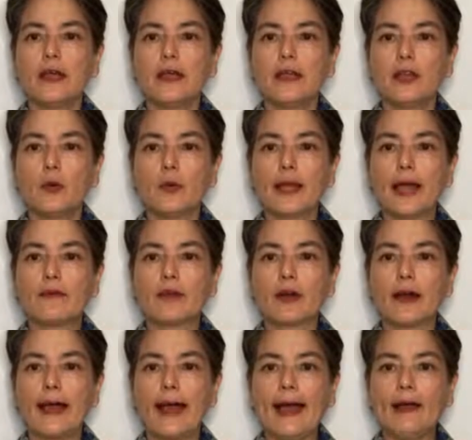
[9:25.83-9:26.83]
Here we have
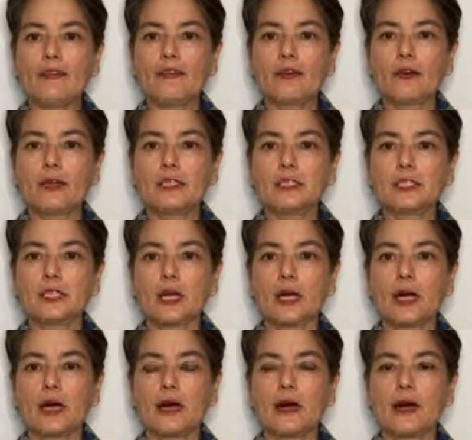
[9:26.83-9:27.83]
our afferent
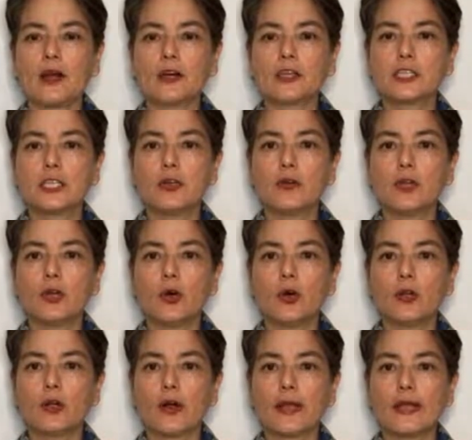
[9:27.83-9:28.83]

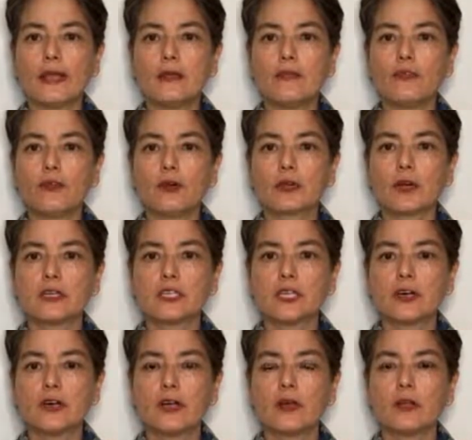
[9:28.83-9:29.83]
arteriole, our efferent
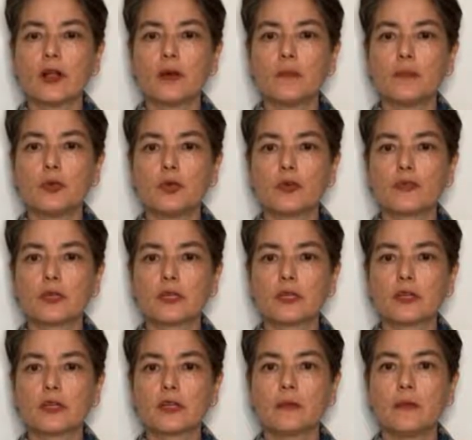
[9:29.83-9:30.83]
arteriole, our beautiful
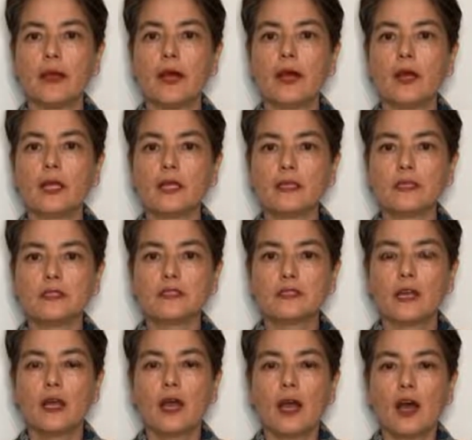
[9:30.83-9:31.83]
little glomerulus,
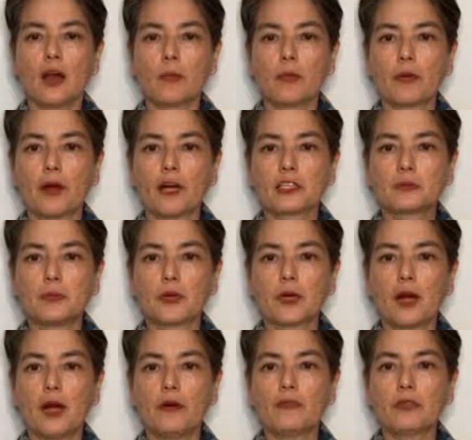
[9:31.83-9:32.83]
our proximal
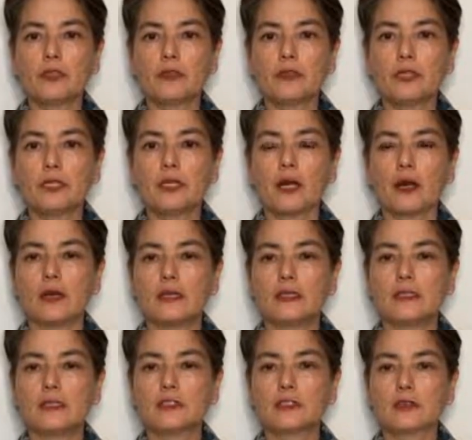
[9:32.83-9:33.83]
convoluted, our
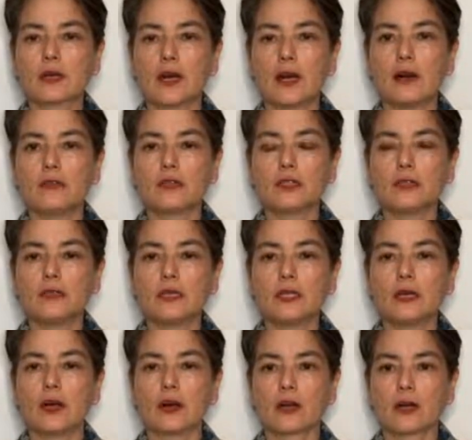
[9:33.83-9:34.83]
distal convoluted,
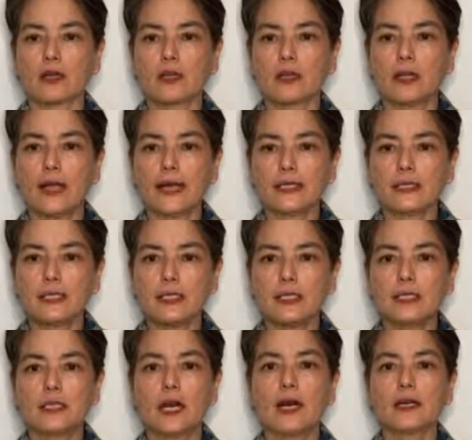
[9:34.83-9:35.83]
our
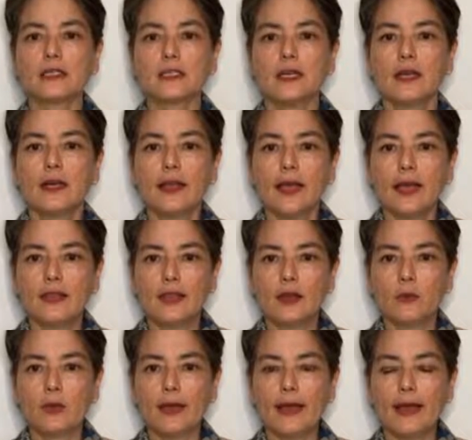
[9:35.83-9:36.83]
collecting duct, and then
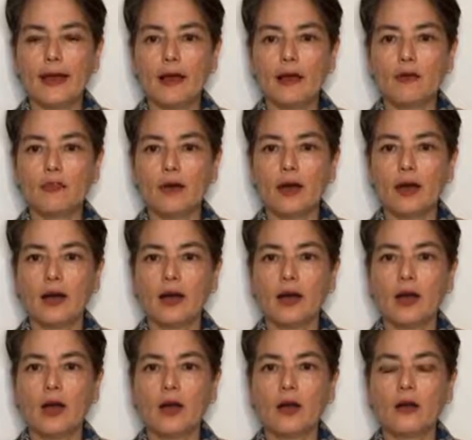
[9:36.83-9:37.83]
we have
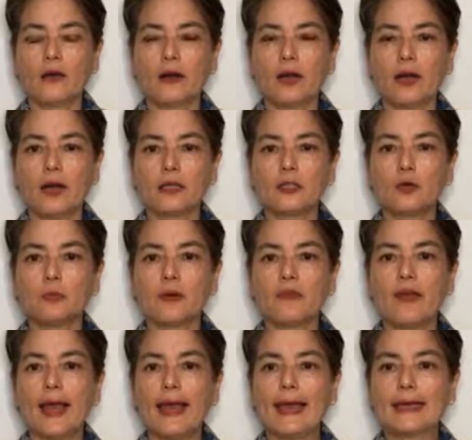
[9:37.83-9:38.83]
our loop of
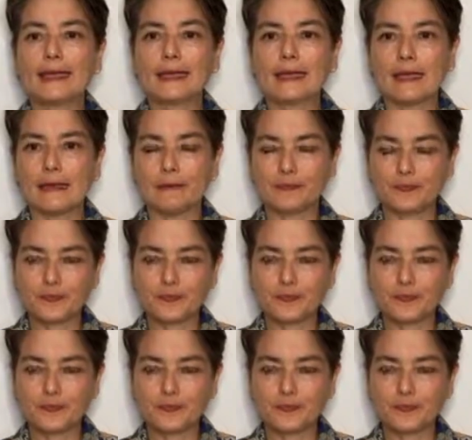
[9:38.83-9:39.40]
Henle.